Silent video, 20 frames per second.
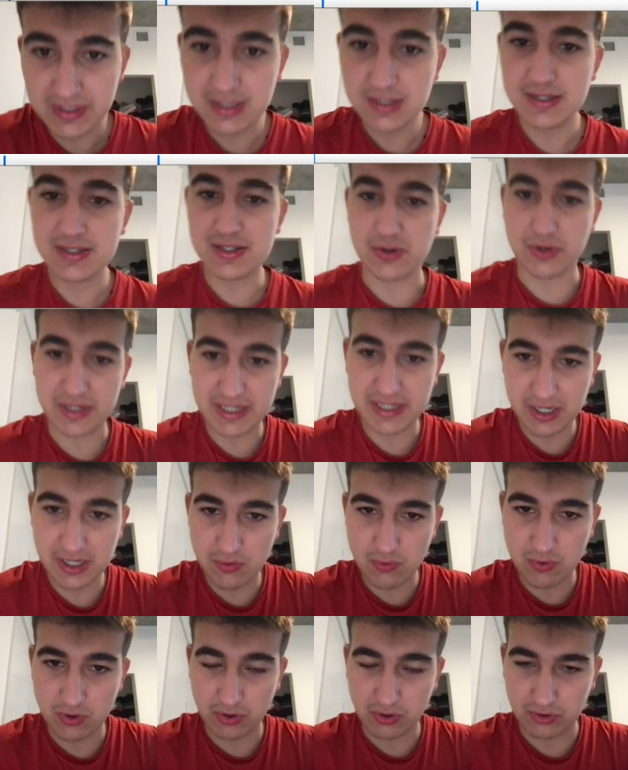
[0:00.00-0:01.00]
So here
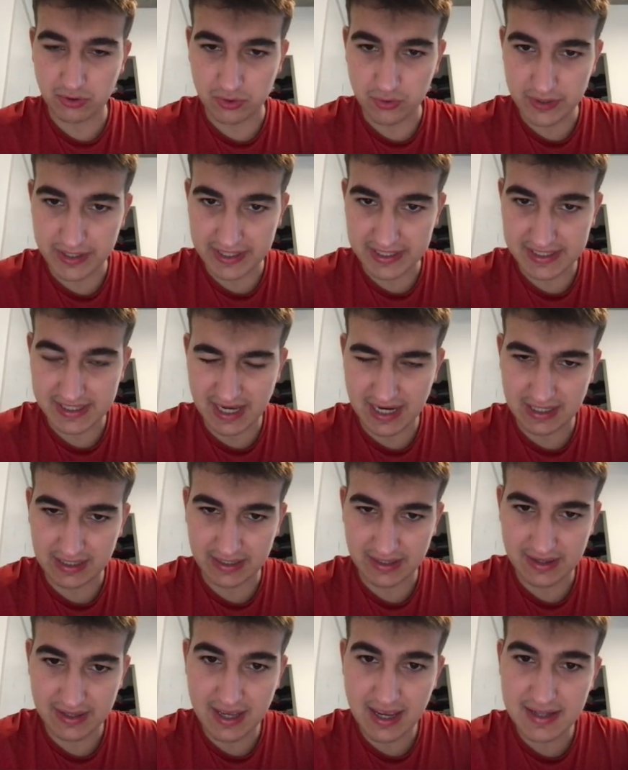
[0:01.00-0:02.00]
we'll do
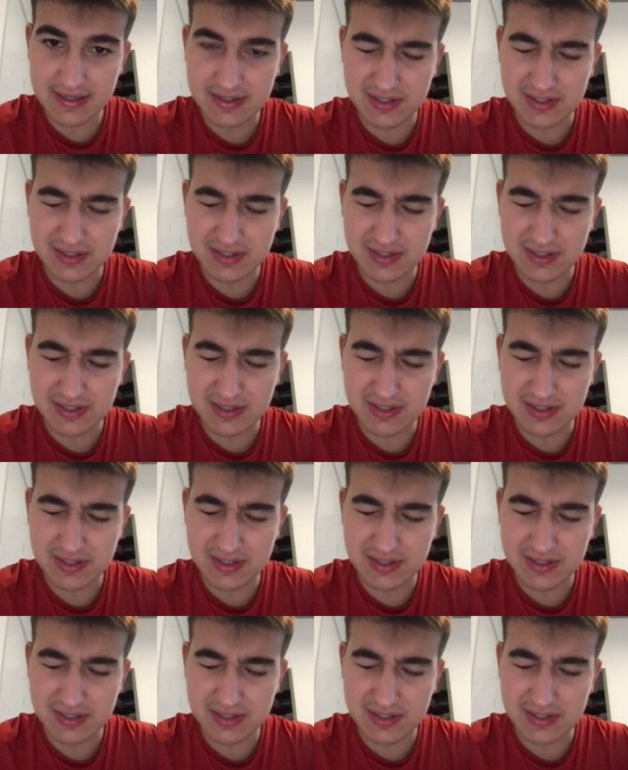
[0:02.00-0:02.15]
exactly that.